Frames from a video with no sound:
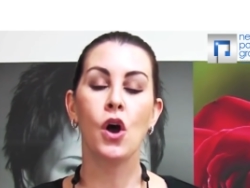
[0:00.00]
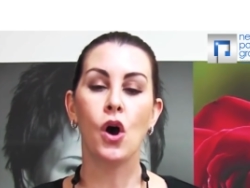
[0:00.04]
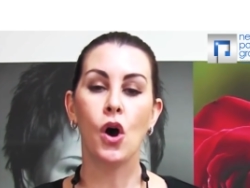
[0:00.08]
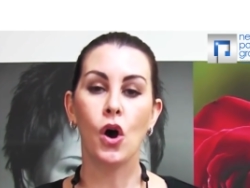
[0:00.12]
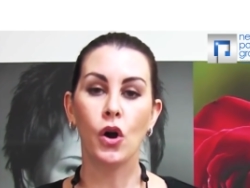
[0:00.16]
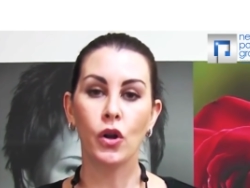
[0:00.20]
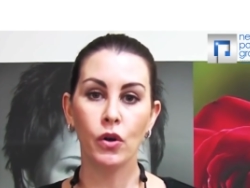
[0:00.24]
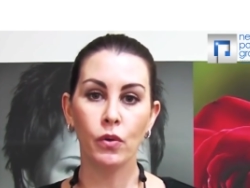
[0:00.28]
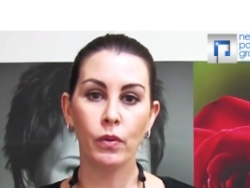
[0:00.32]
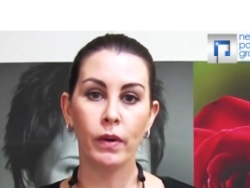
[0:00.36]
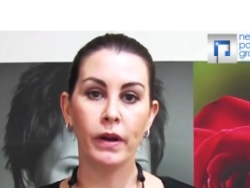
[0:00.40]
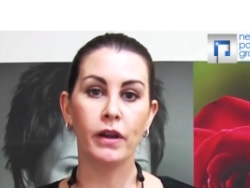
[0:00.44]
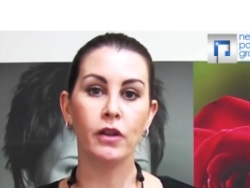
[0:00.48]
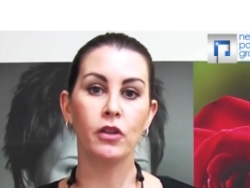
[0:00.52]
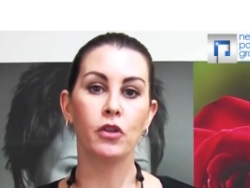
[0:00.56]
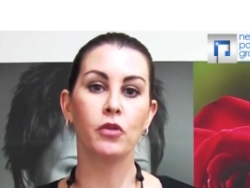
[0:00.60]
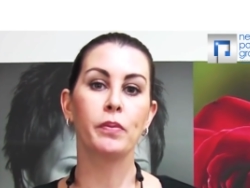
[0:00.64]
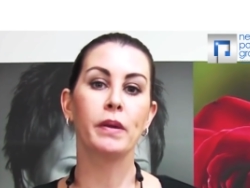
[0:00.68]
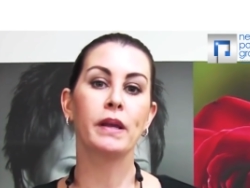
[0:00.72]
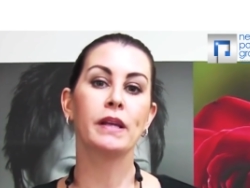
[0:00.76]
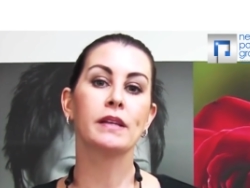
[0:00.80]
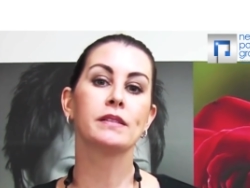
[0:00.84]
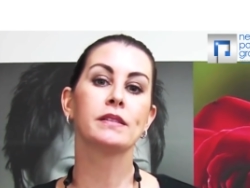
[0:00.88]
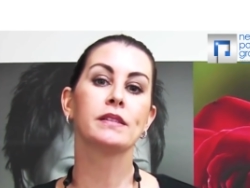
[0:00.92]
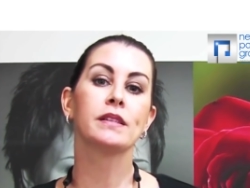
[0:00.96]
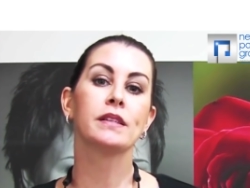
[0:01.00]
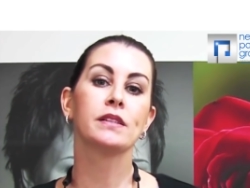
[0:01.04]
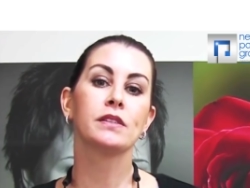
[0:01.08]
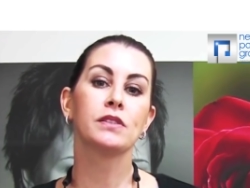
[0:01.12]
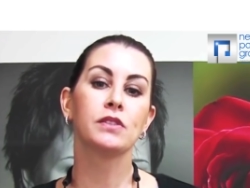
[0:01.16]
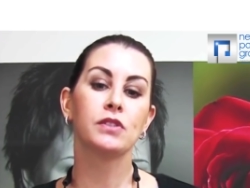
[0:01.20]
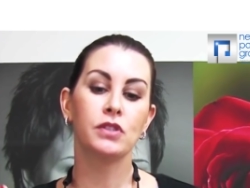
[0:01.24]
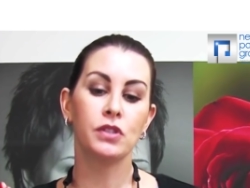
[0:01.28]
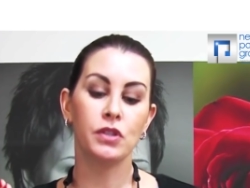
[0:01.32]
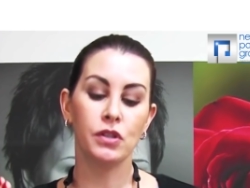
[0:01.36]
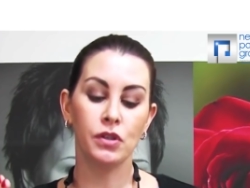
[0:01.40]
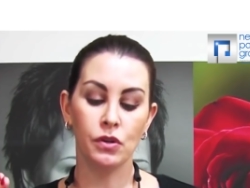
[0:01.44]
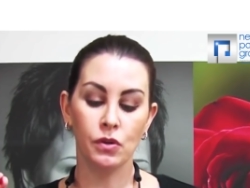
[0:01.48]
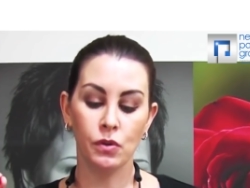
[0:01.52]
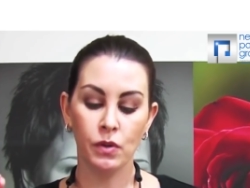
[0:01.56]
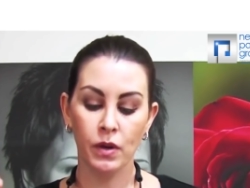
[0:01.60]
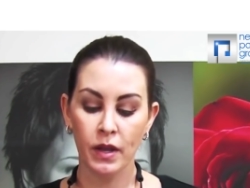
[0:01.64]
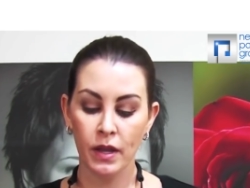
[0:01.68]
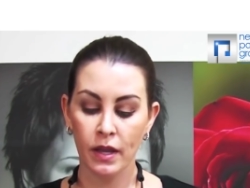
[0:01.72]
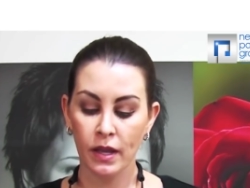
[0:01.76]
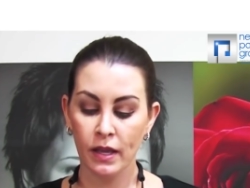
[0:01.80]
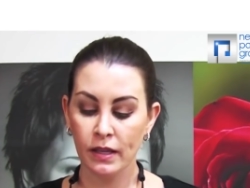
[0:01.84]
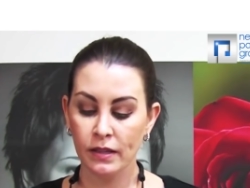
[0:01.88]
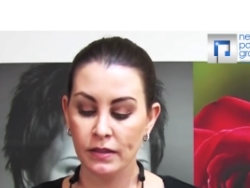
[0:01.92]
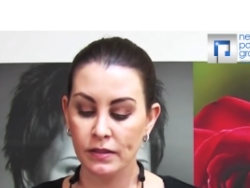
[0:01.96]
on a regular basis to
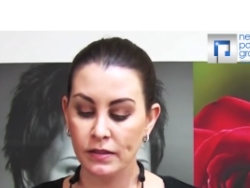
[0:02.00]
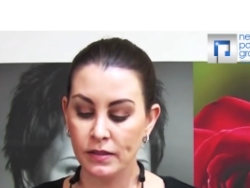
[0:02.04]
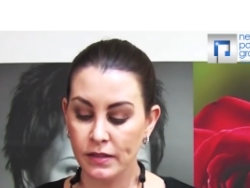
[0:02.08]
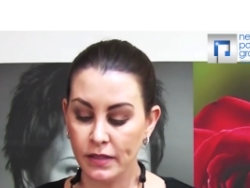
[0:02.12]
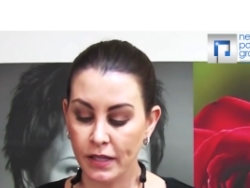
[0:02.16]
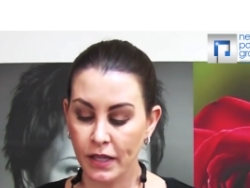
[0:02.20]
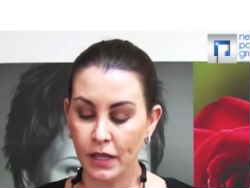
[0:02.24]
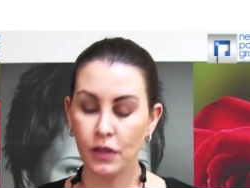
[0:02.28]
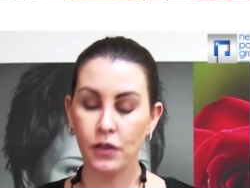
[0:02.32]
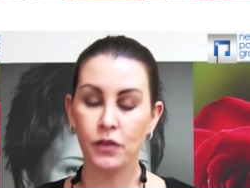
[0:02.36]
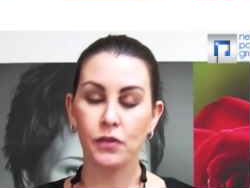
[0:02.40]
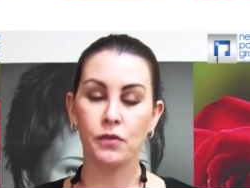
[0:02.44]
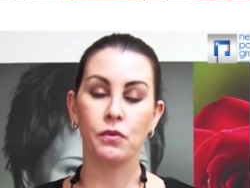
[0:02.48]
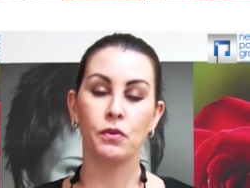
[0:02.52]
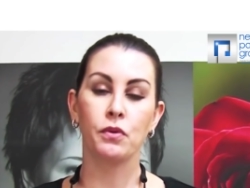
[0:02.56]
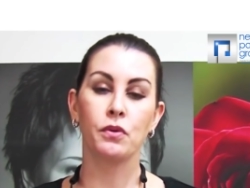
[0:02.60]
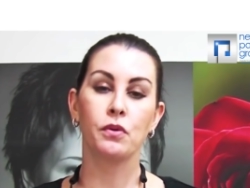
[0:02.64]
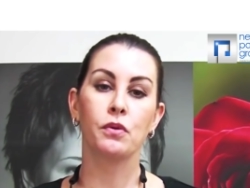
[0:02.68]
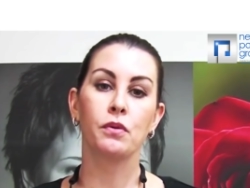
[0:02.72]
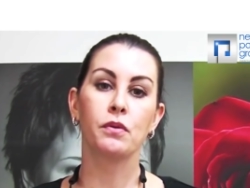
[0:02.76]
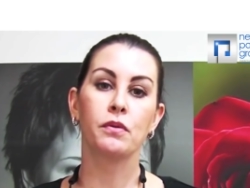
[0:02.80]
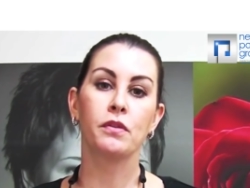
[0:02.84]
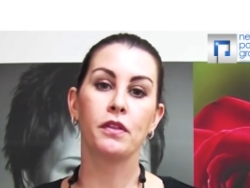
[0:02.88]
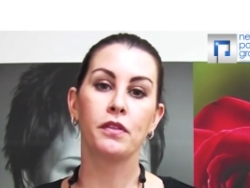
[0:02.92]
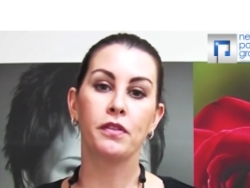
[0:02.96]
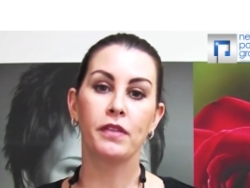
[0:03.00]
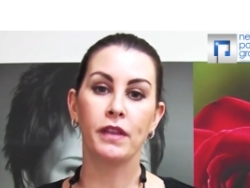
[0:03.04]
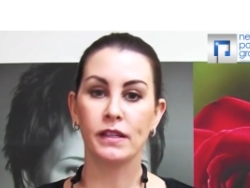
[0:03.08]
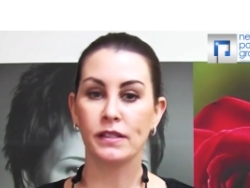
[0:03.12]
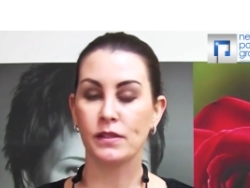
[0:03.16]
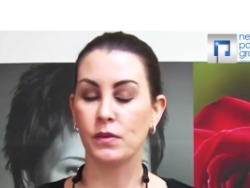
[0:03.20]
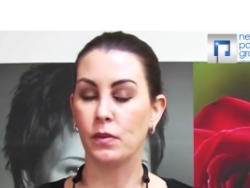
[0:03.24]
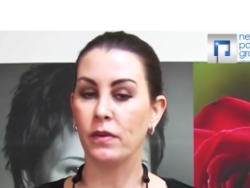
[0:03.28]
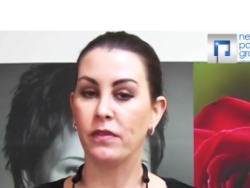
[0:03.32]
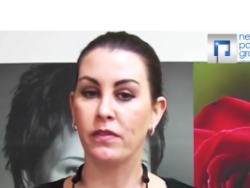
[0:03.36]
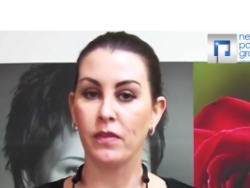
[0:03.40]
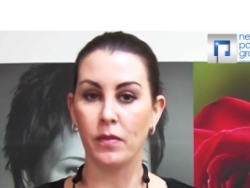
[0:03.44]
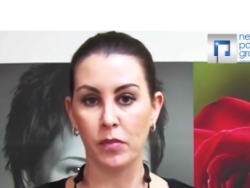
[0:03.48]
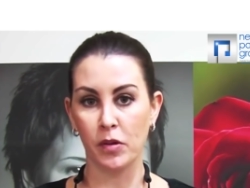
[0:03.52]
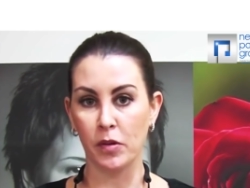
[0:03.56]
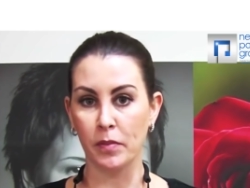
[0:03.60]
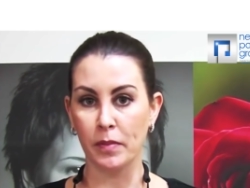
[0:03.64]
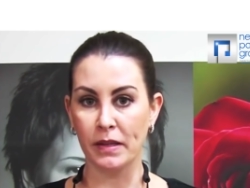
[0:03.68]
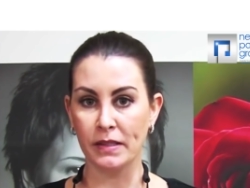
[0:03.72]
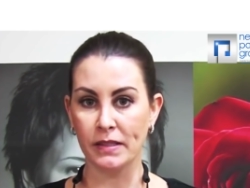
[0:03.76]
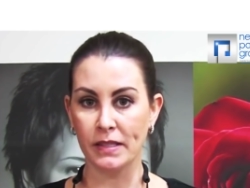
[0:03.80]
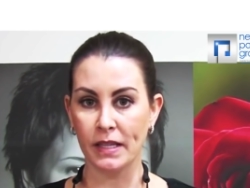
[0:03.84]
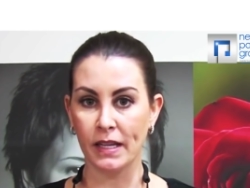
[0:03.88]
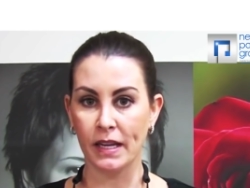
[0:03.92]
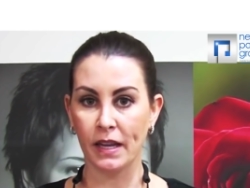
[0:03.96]
see through the things that we've
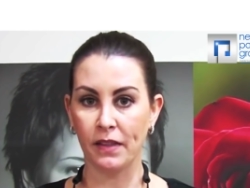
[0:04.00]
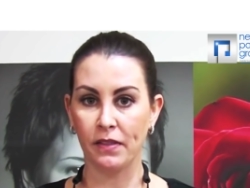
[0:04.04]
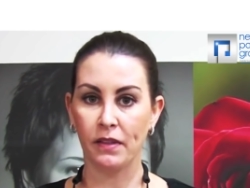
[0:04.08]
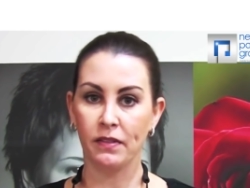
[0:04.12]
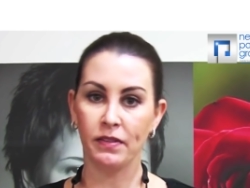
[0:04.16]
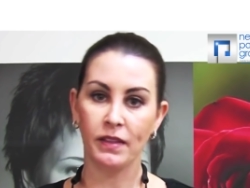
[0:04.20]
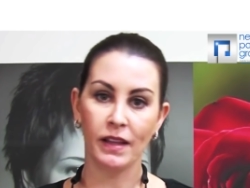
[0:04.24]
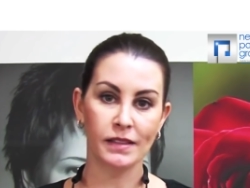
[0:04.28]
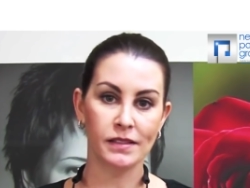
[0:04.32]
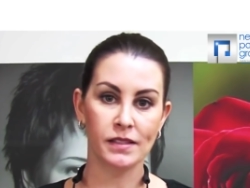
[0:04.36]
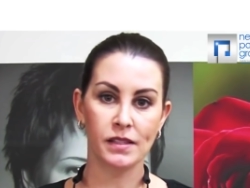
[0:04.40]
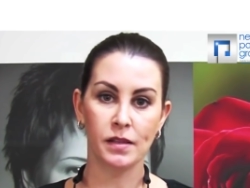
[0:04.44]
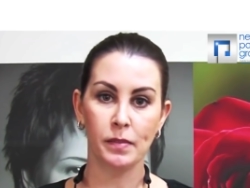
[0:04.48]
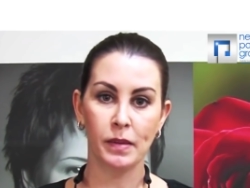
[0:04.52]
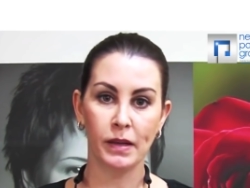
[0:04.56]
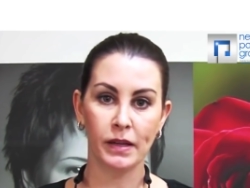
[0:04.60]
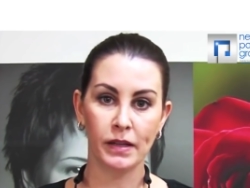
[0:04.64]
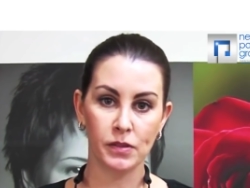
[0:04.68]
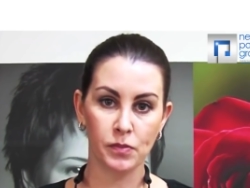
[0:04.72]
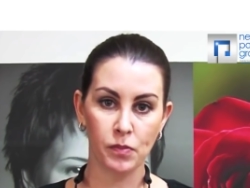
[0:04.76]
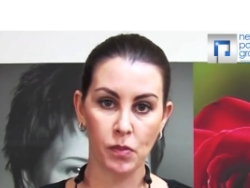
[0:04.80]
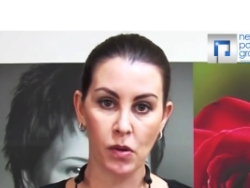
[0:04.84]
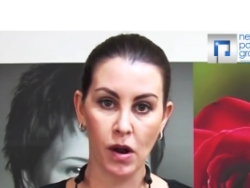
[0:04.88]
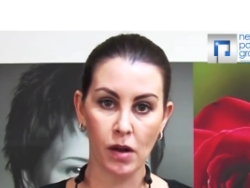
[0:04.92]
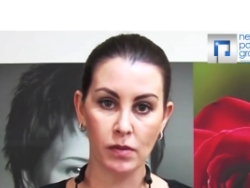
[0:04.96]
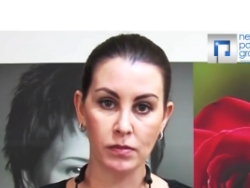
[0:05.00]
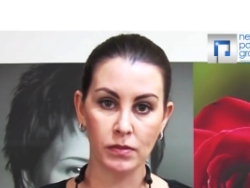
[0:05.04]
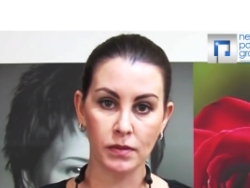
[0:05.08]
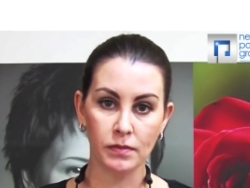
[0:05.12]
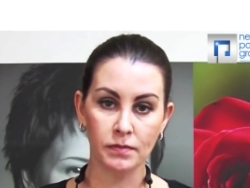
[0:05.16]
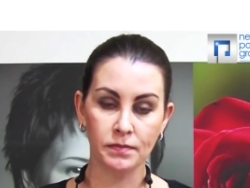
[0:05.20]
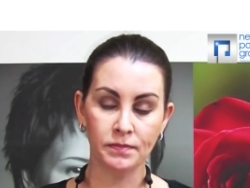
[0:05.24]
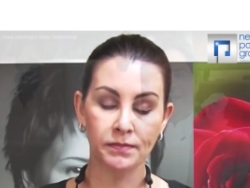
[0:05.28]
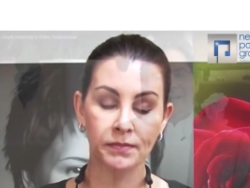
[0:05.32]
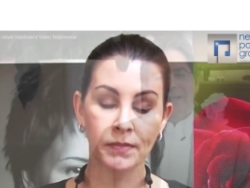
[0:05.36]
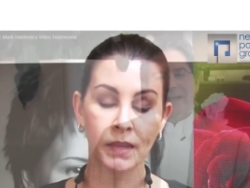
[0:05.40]
implemented. I think that's the biggest problem.